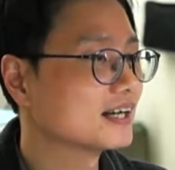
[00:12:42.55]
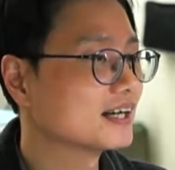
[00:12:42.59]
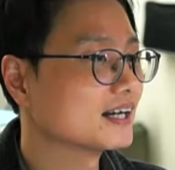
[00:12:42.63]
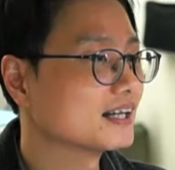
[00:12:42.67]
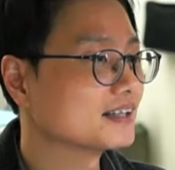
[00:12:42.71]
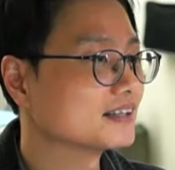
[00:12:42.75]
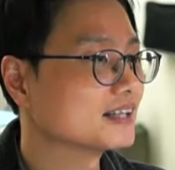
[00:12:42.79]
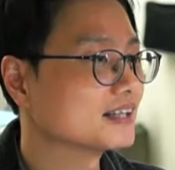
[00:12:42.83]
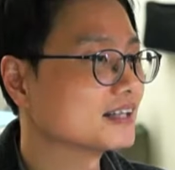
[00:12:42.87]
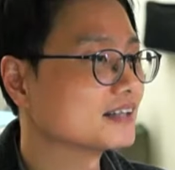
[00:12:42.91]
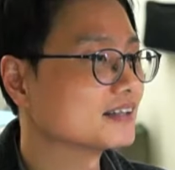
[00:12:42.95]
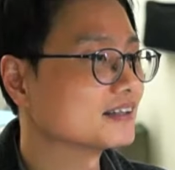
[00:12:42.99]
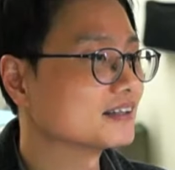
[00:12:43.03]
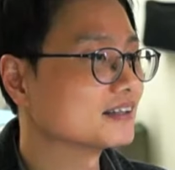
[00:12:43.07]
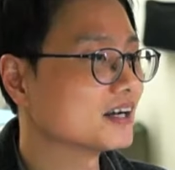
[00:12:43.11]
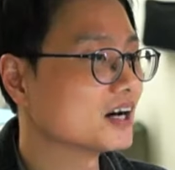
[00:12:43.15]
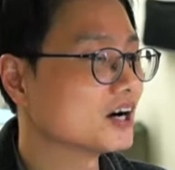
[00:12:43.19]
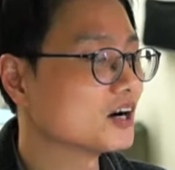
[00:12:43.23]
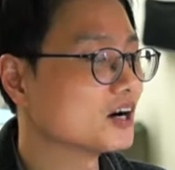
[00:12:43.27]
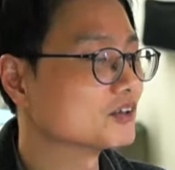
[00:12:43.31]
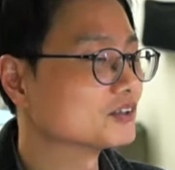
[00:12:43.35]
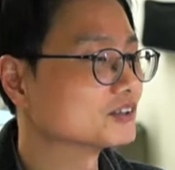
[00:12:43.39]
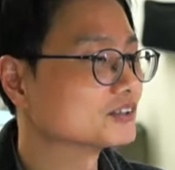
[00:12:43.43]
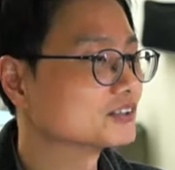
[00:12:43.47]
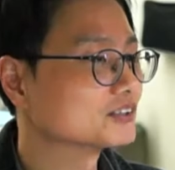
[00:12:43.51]
and then
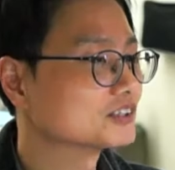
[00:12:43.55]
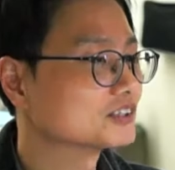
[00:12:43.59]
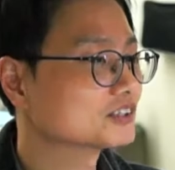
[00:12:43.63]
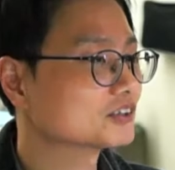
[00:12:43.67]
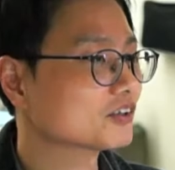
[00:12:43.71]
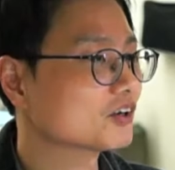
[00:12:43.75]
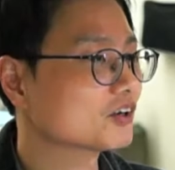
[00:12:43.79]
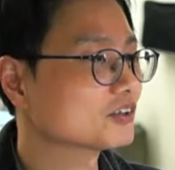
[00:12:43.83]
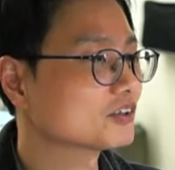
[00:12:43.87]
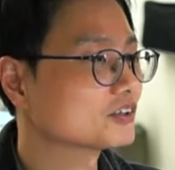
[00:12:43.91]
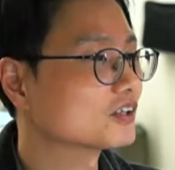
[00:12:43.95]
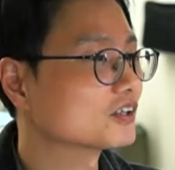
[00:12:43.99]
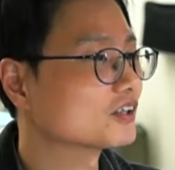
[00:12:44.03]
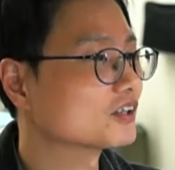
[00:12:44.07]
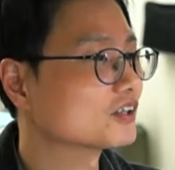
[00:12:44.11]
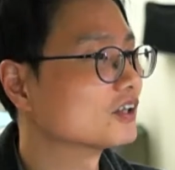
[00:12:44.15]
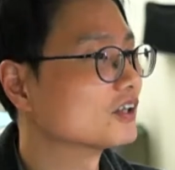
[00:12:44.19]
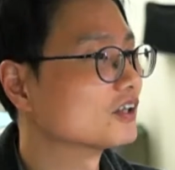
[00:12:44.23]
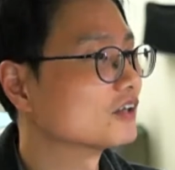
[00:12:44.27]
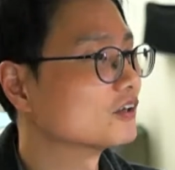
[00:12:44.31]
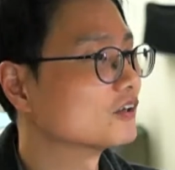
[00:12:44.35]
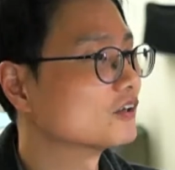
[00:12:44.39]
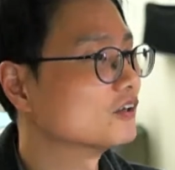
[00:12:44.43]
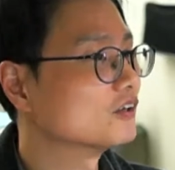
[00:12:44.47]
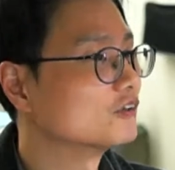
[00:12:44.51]
now start
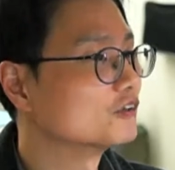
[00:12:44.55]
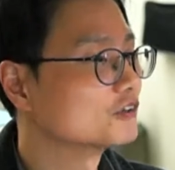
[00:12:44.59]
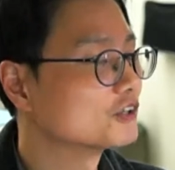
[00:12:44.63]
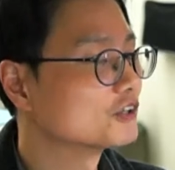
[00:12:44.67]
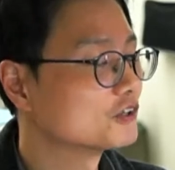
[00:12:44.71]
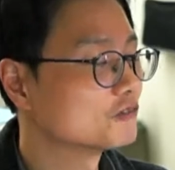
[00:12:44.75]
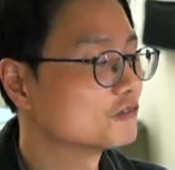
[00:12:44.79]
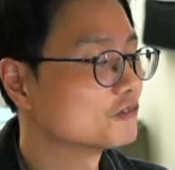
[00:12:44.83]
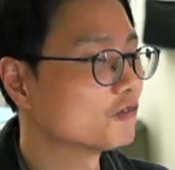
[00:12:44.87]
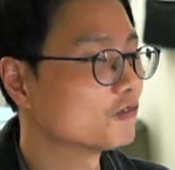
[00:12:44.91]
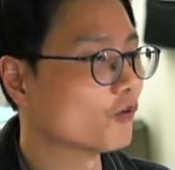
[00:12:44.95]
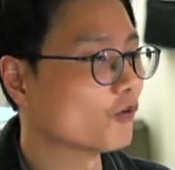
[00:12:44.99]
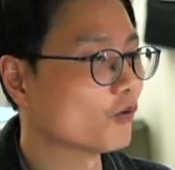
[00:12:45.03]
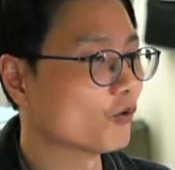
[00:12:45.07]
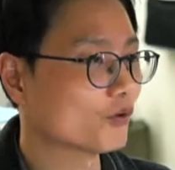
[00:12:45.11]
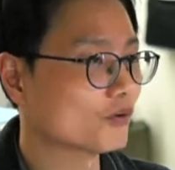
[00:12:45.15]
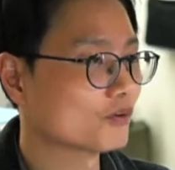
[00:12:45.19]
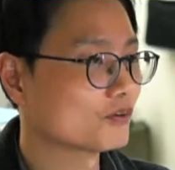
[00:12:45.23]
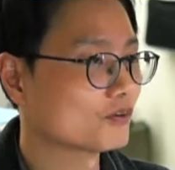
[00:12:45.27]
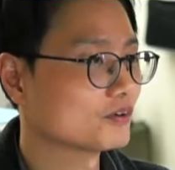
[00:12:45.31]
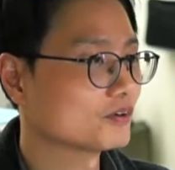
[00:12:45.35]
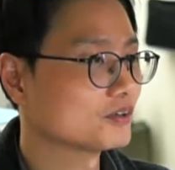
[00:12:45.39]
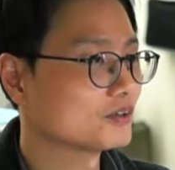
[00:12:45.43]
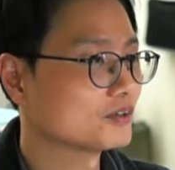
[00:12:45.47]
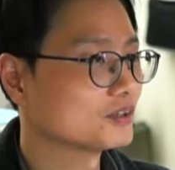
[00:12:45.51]
looking
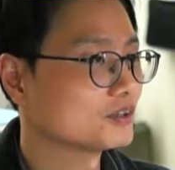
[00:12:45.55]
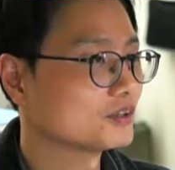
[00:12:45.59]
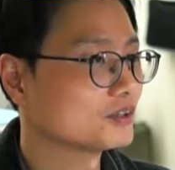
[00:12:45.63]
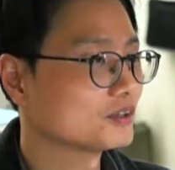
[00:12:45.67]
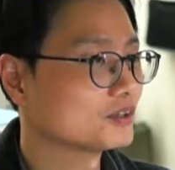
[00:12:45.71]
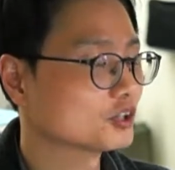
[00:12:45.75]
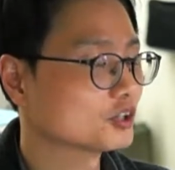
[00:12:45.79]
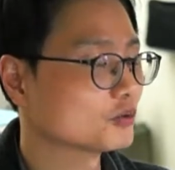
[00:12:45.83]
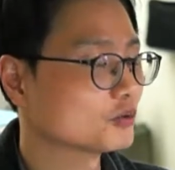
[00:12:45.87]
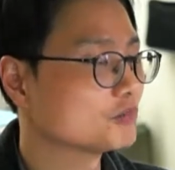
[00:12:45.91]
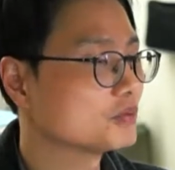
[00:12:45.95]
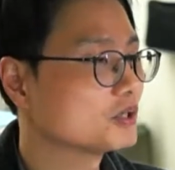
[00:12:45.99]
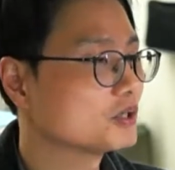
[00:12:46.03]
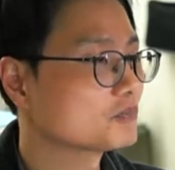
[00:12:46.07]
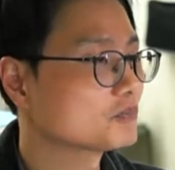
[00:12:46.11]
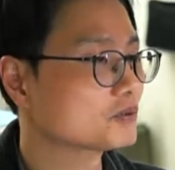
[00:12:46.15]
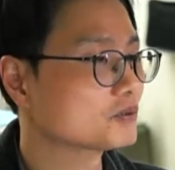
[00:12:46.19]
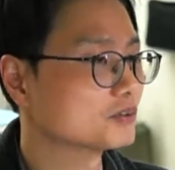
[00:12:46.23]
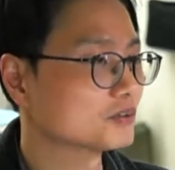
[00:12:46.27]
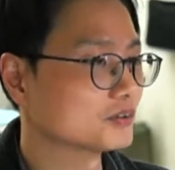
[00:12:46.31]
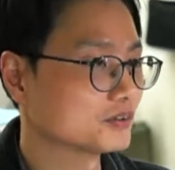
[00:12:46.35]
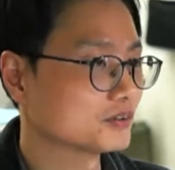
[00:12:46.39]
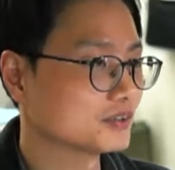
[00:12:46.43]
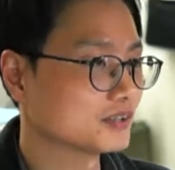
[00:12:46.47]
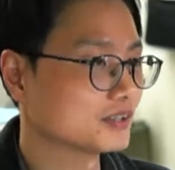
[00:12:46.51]
for the
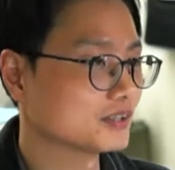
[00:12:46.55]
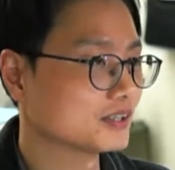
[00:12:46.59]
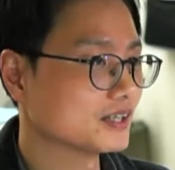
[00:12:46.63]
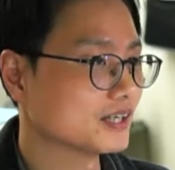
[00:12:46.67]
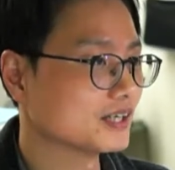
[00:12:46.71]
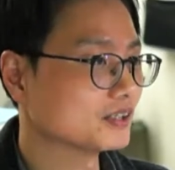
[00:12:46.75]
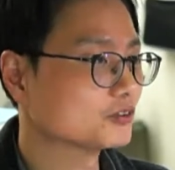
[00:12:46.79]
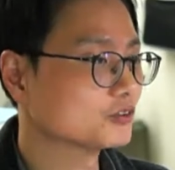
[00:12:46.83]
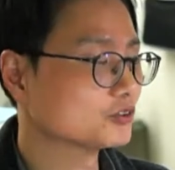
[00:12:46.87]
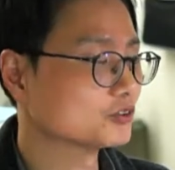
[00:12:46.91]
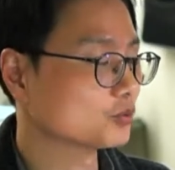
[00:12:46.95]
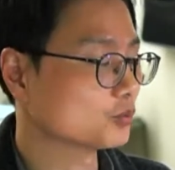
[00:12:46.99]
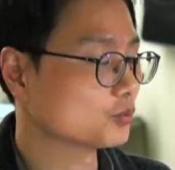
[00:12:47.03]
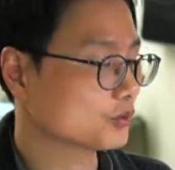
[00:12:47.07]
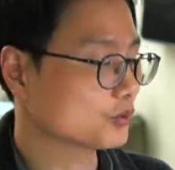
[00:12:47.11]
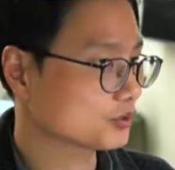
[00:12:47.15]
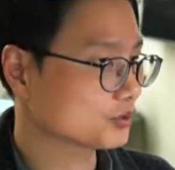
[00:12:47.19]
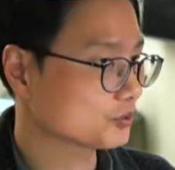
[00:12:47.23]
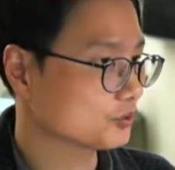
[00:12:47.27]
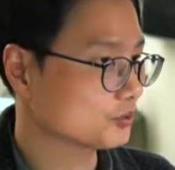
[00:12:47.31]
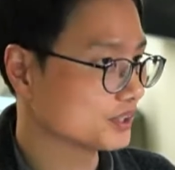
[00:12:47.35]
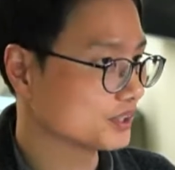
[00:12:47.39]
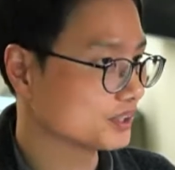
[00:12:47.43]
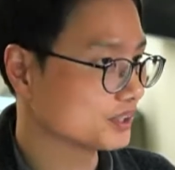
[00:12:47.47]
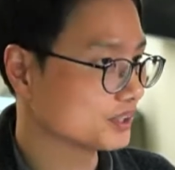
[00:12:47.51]
people they could
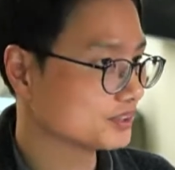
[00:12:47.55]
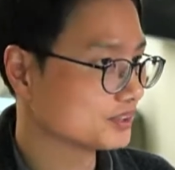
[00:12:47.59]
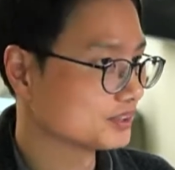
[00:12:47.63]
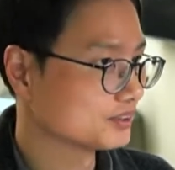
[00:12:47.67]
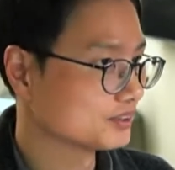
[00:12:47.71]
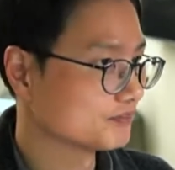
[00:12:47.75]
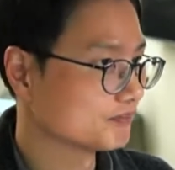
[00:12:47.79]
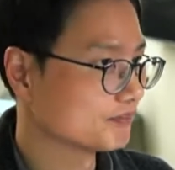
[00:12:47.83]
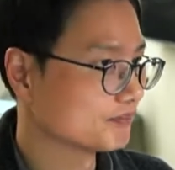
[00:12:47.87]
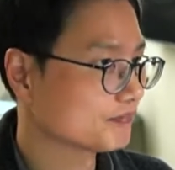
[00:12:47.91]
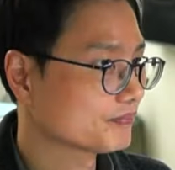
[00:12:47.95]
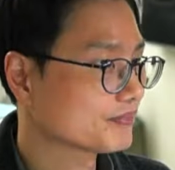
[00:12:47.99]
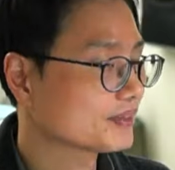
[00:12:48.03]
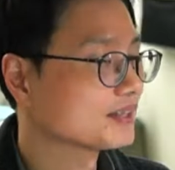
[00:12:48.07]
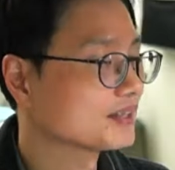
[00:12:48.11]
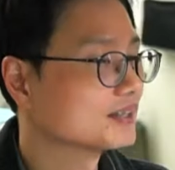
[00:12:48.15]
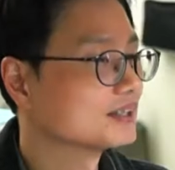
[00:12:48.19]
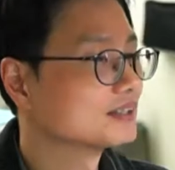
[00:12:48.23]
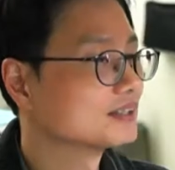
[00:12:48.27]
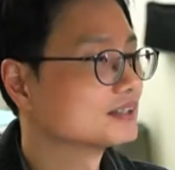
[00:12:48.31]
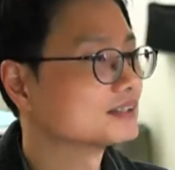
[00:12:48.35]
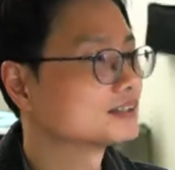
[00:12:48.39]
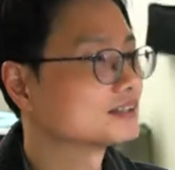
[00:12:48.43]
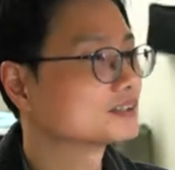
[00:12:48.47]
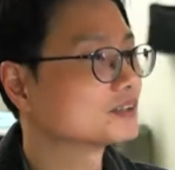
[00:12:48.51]
work with.
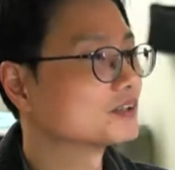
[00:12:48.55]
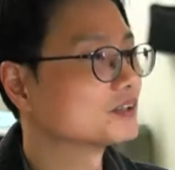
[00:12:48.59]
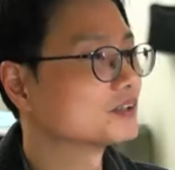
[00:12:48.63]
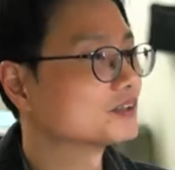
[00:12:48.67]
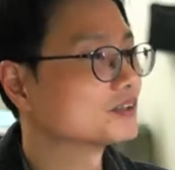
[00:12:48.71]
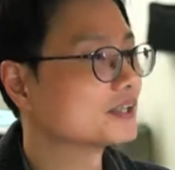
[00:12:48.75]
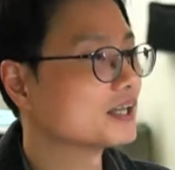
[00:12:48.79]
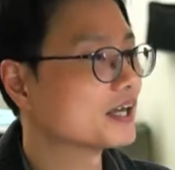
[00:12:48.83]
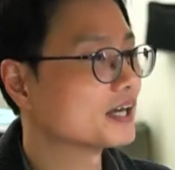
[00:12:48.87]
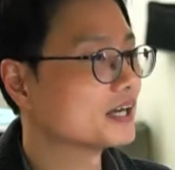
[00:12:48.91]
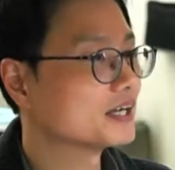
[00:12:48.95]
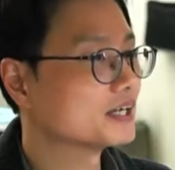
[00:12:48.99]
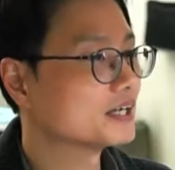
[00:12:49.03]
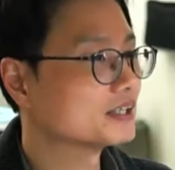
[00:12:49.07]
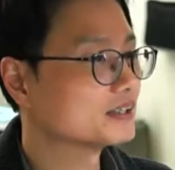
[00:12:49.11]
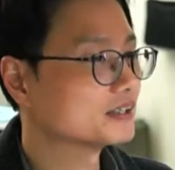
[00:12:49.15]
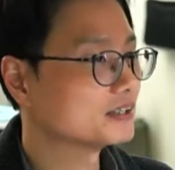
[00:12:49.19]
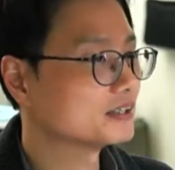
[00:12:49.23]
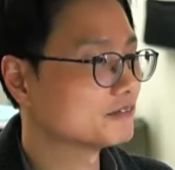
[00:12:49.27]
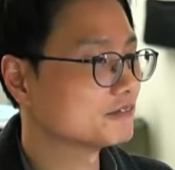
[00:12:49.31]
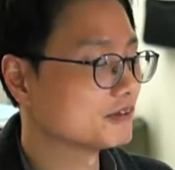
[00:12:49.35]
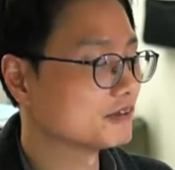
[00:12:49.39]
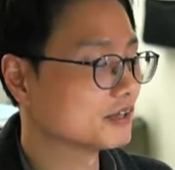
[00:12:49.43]
So they